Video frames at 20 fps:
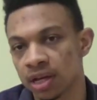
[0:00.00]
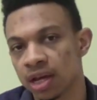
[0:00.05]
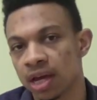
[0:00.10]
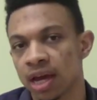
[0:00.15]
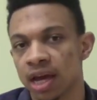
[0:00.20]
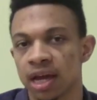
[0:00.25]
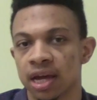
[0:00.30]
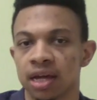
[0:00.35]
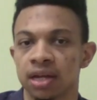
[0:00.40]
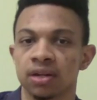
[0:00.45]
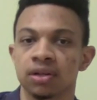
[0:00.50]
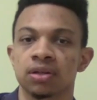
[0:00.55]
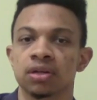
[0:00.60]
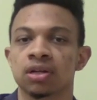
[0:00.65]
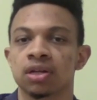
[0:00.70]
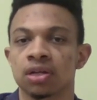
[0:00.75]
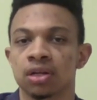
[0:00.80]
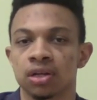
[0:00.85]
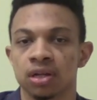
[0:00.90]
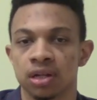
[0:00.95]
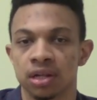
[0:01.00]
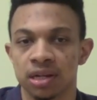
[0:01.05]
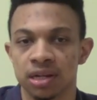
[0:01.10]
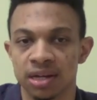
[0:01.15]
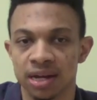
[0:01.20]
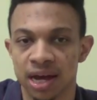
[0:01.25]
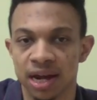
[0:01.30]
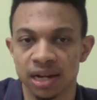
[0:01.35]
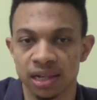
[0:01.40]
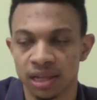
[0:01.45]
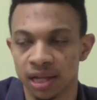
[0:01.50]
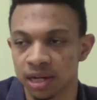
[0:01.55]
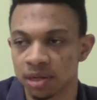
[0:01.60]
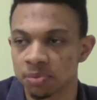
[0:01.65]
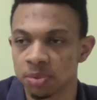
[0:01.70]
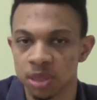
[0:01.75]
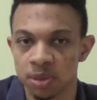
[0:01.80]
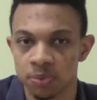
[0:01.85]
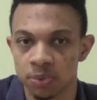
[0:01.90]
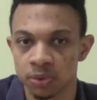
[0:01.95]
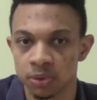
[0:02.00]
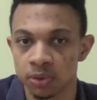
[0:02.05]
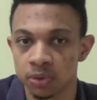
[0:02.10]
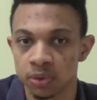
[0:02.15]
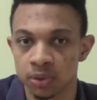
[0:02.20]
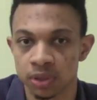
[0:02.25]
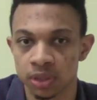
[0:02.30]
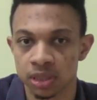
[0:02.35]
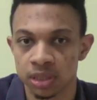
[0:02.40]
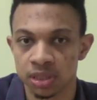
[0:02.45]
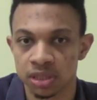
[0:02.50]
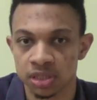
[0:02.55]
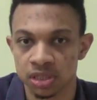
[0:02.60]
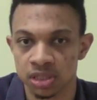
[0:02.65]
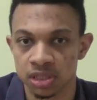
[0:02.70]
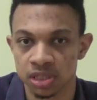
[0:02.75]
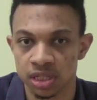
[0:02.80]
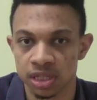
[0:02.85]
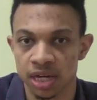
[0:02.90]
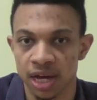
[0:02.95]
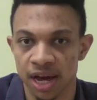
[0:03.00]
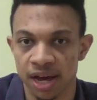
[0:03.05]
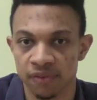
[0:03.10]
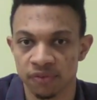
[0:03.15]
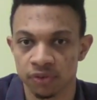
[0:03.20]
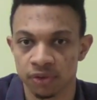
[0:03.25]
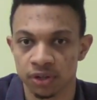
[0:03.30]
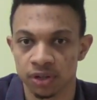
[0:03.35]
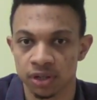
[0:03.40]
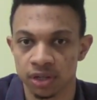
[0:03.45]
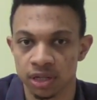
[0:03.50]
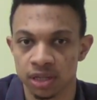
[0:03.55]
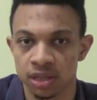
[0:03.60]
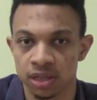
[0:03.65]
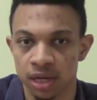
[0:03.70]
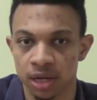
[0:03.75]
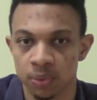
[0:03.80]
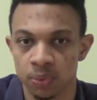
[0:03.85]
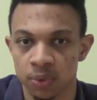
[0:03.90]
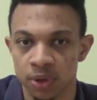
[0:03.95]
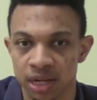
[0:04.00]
And not a lot of people see Africa in that way.